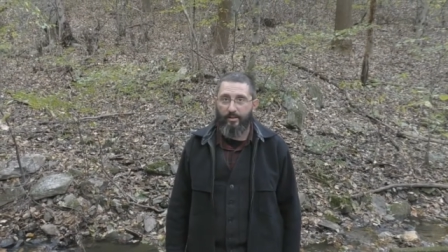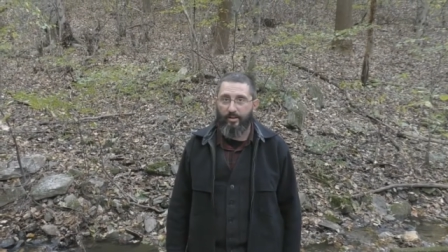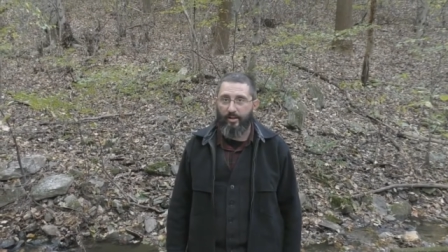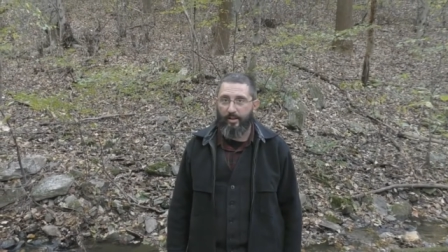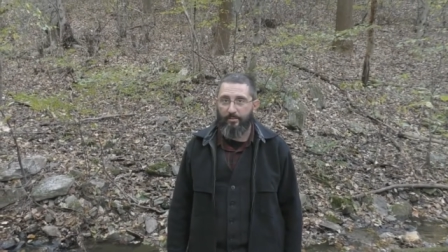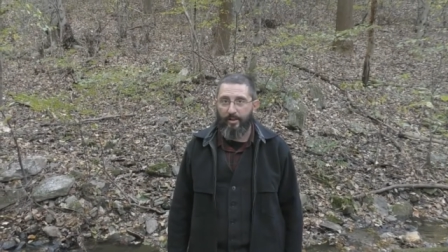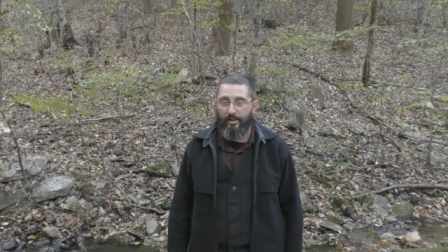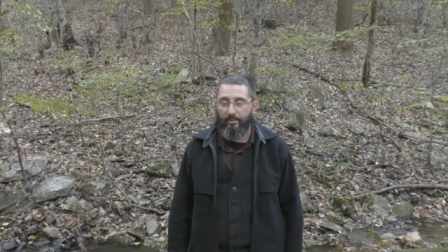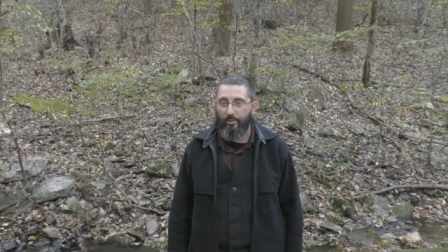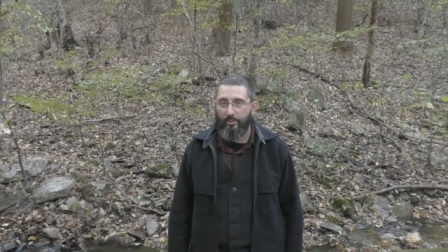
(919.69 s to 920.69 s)
Here I am
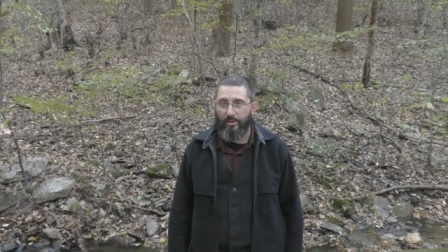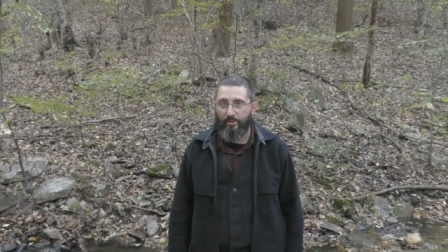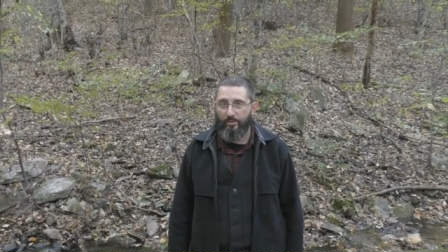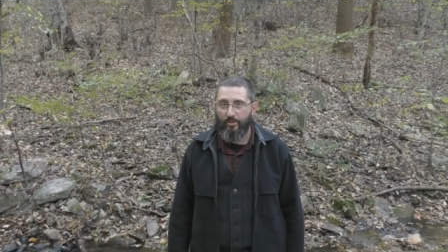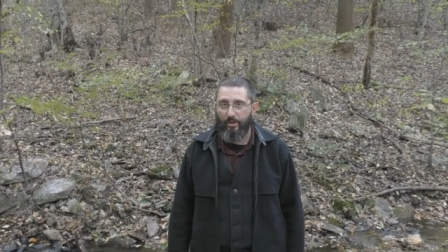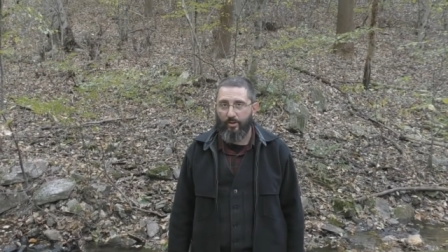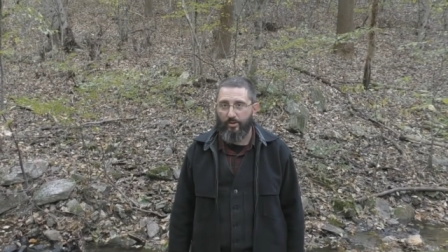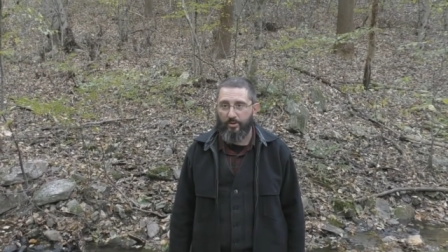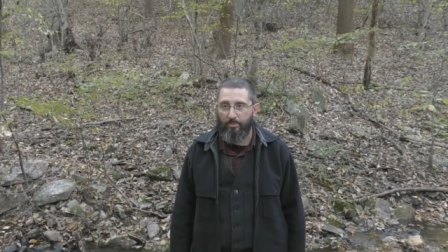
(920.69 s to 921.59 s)
down at what we used to call the